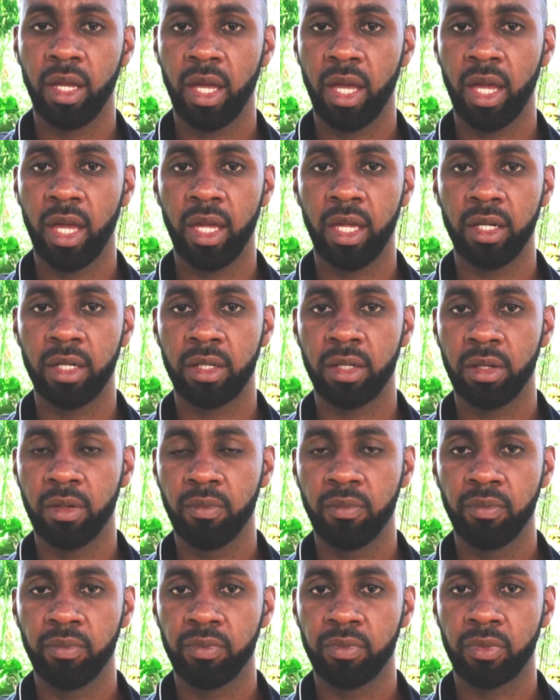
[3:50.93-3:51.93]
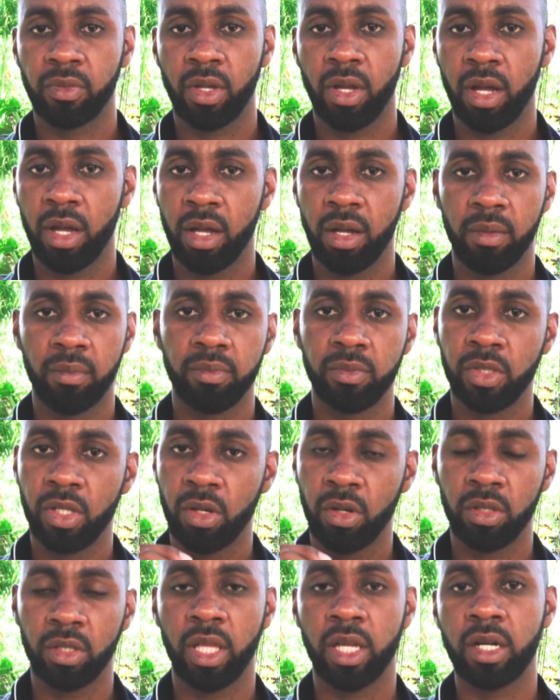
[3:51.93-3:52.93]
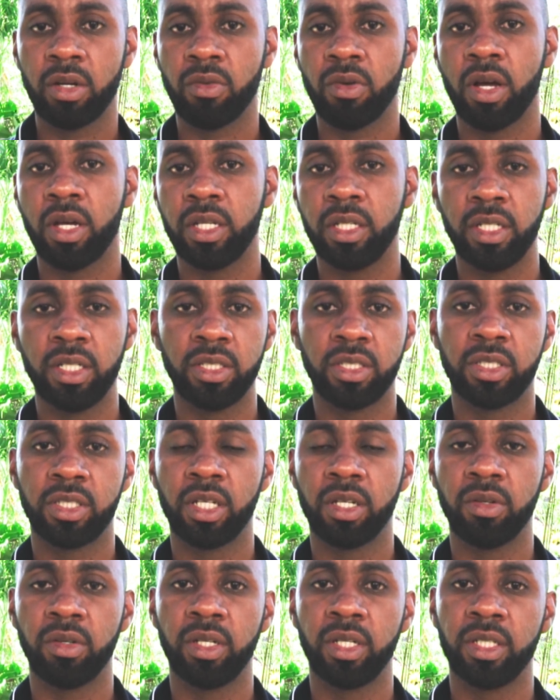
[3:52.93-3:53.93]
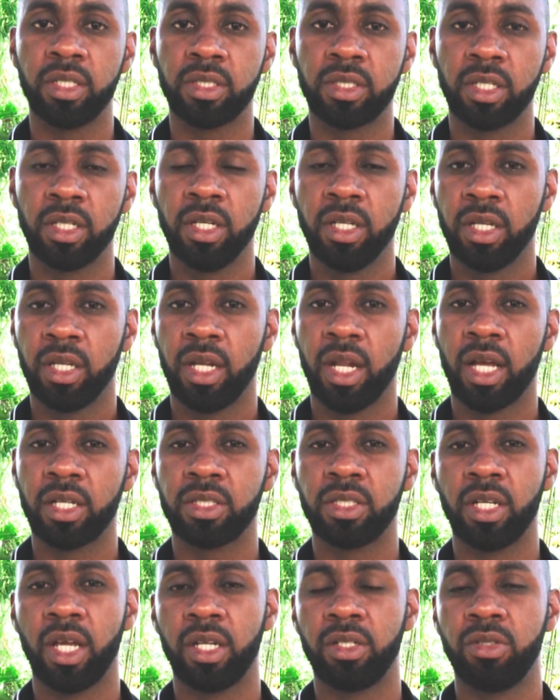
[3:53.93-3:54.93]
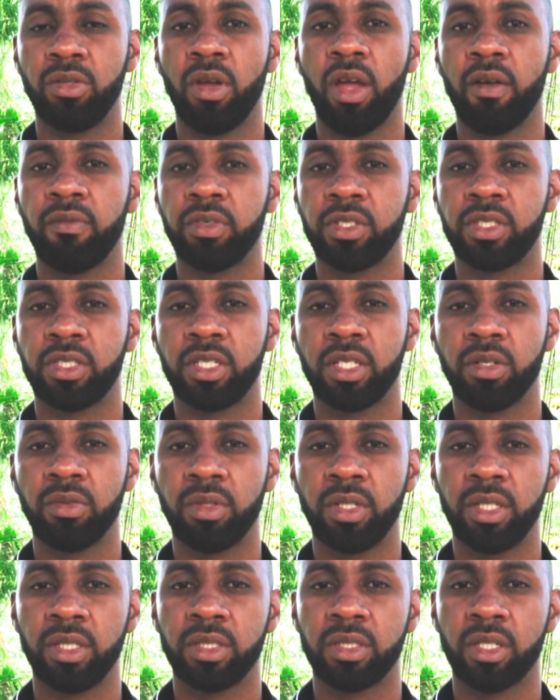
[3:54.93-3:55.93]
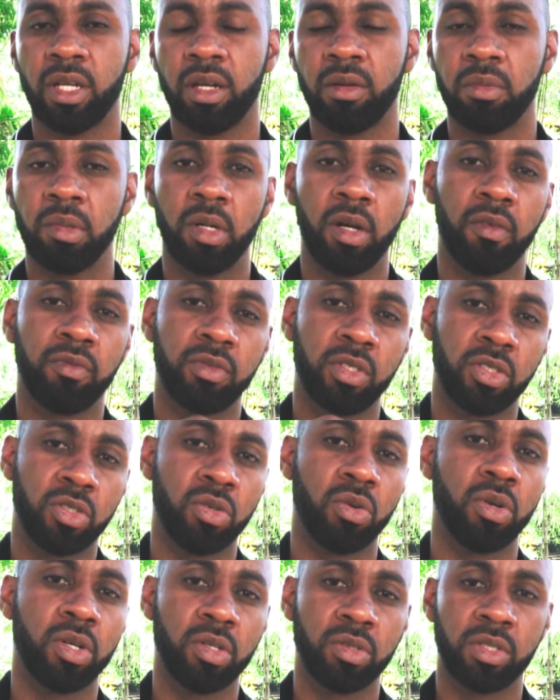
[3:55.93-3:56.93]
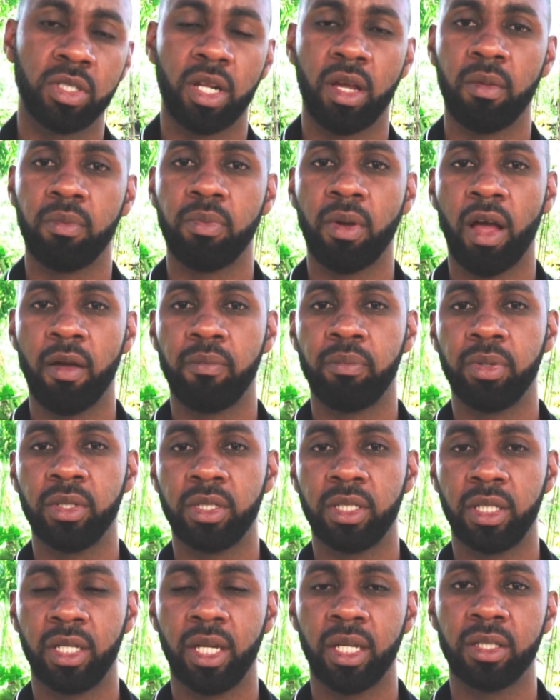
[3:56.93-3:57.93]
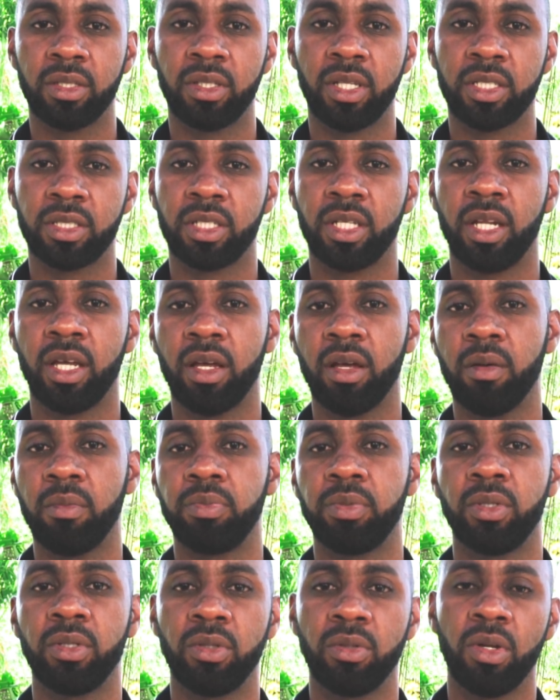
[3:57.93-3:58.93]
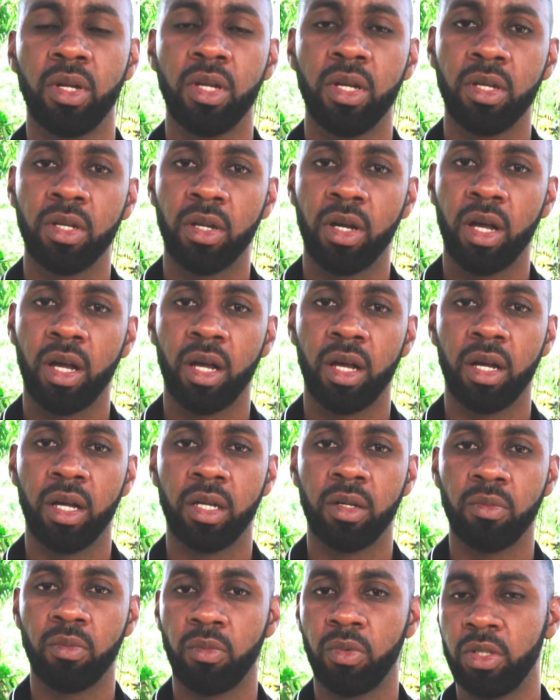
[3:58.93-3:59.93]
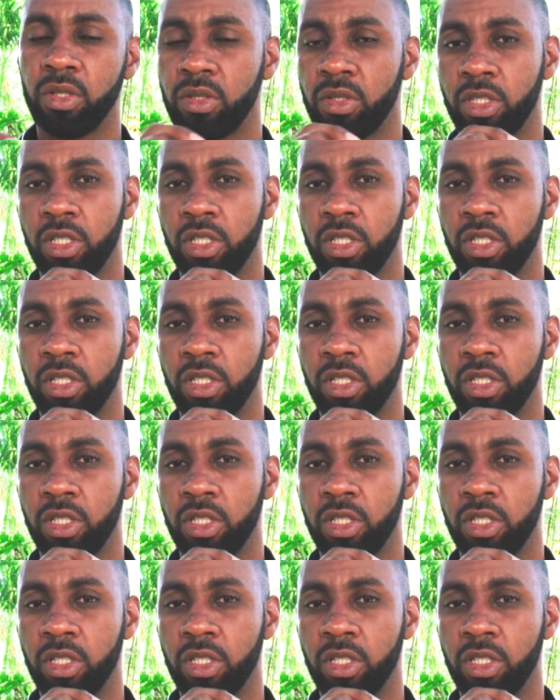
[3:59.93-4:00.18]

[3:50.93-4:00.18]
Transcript: And later on in these series, and actually I do have a series of tutorials that I've put together that's going to help you with